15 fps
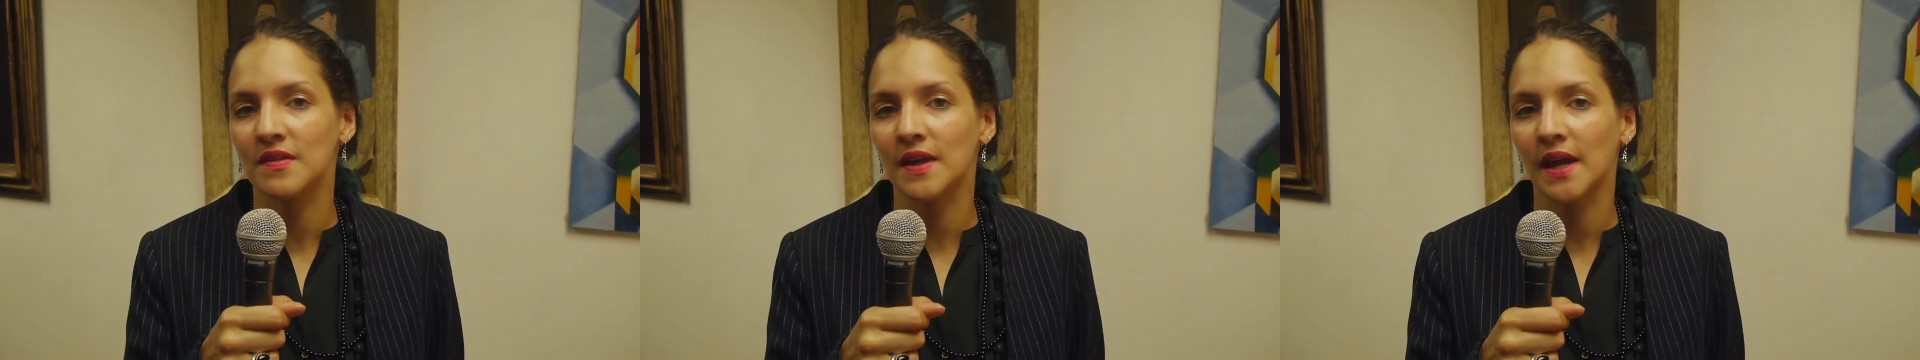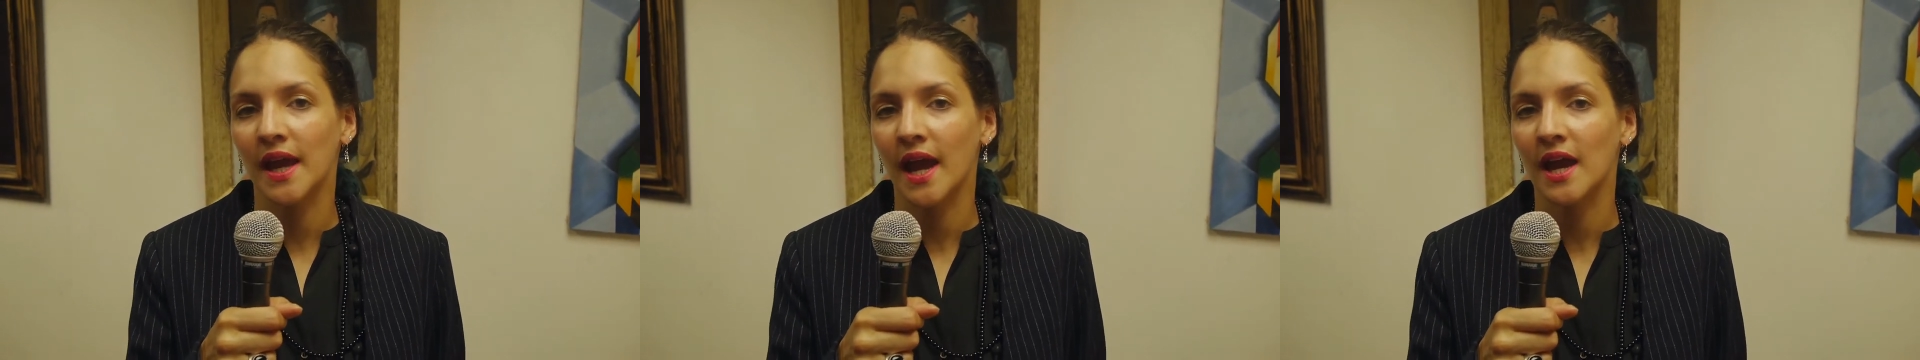
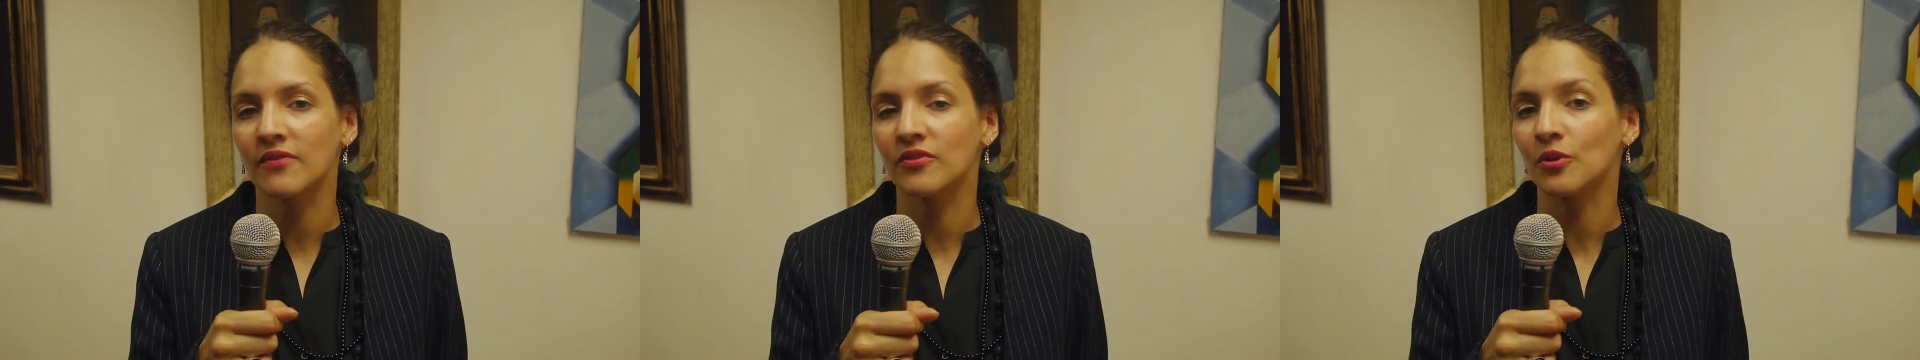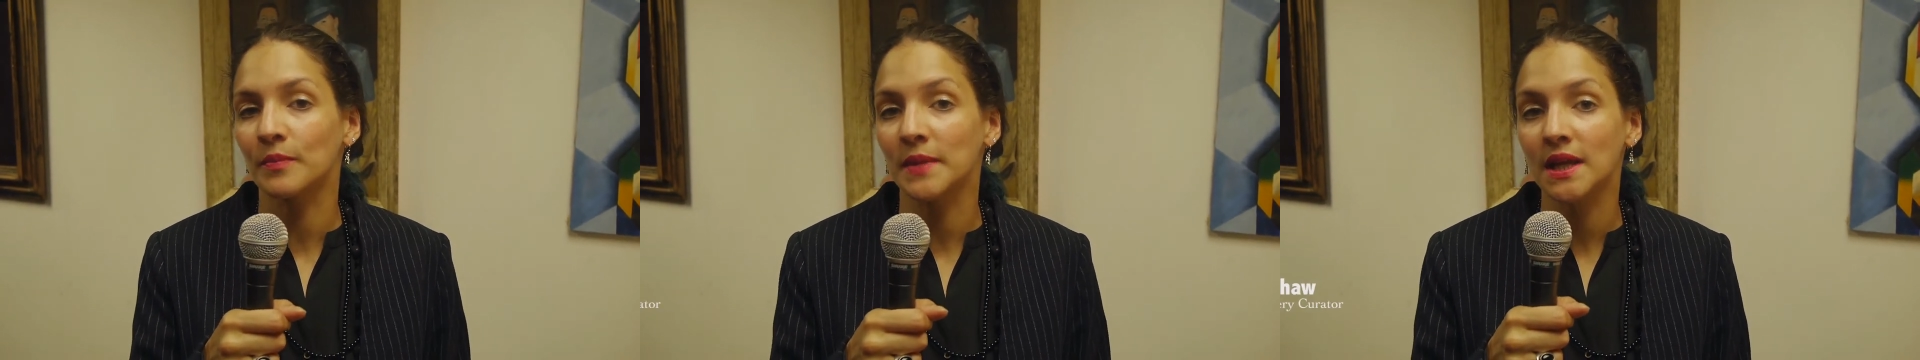I have
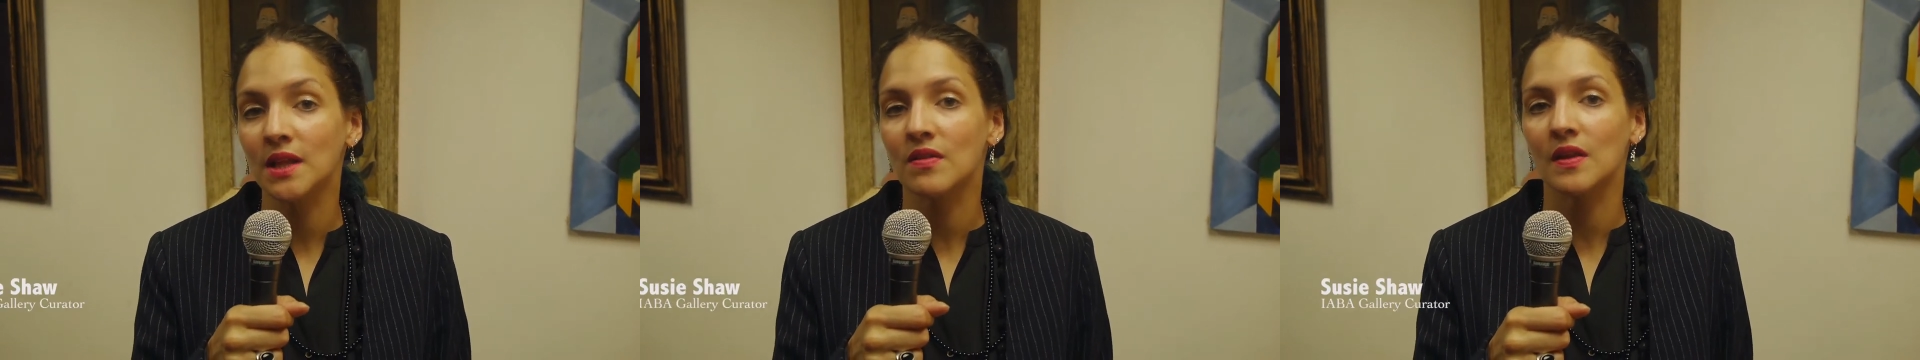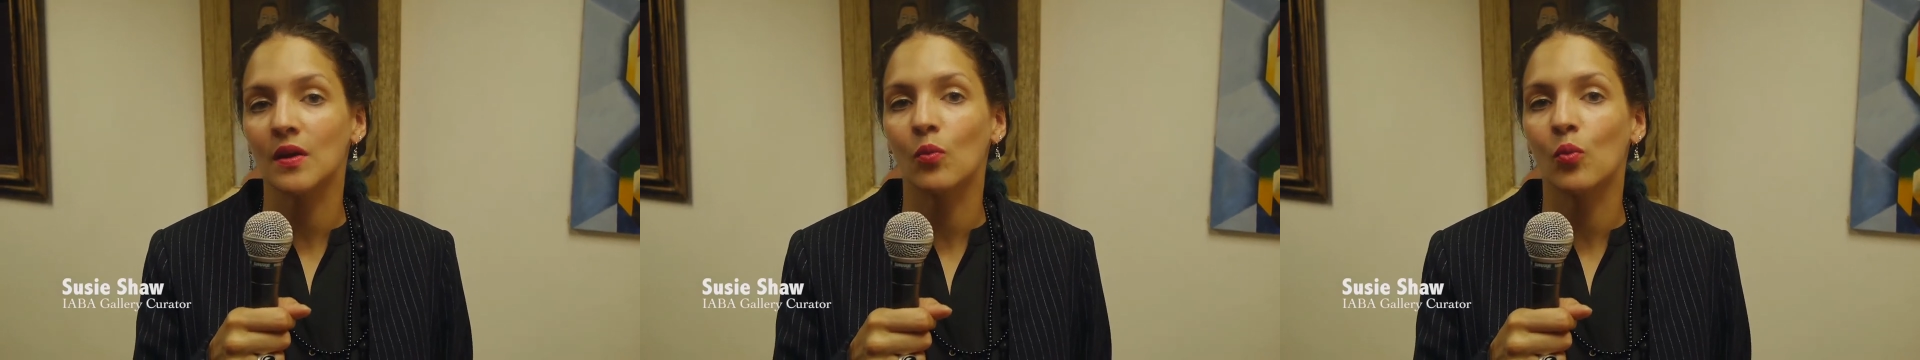or meet
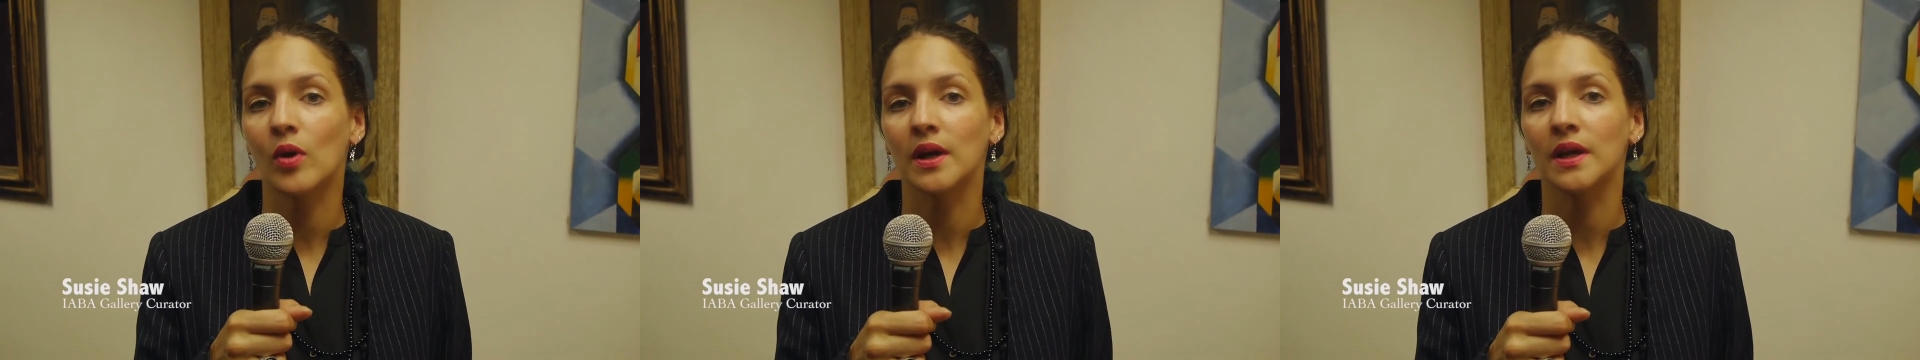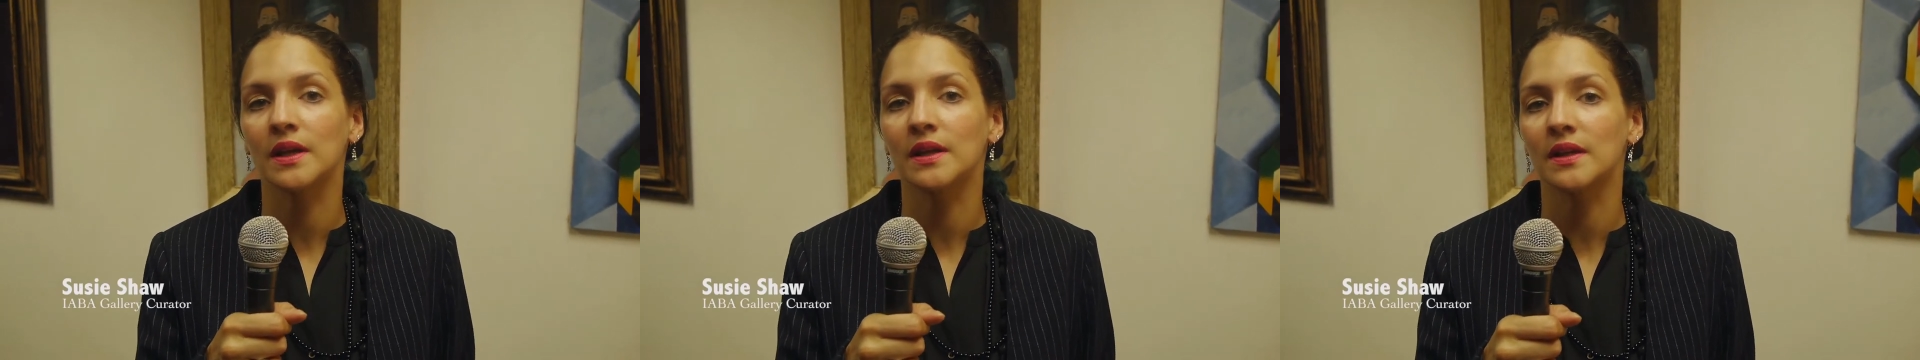
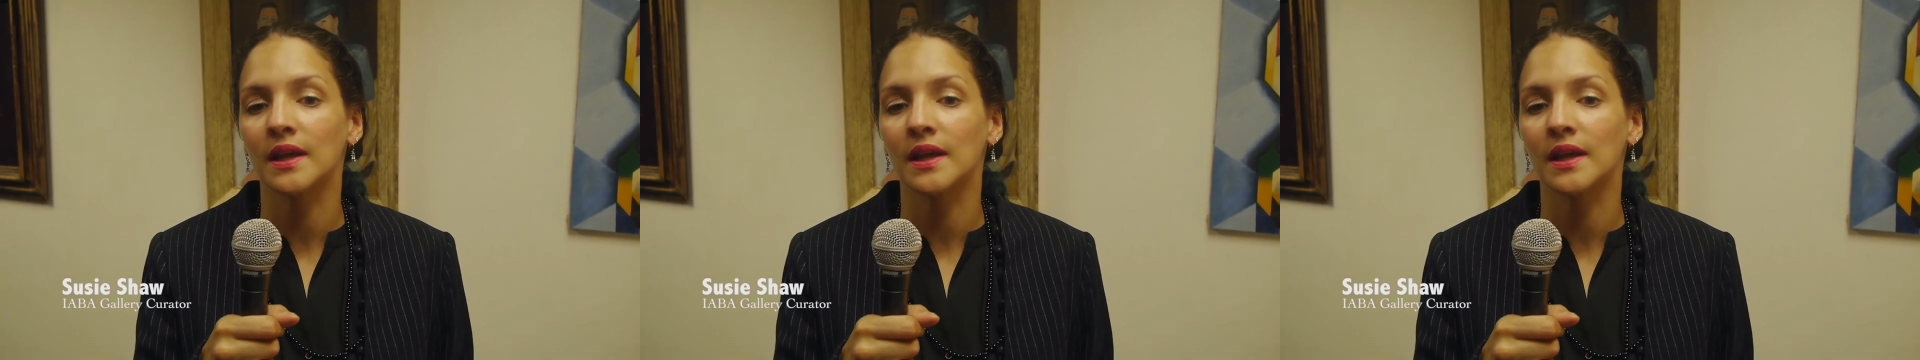someone,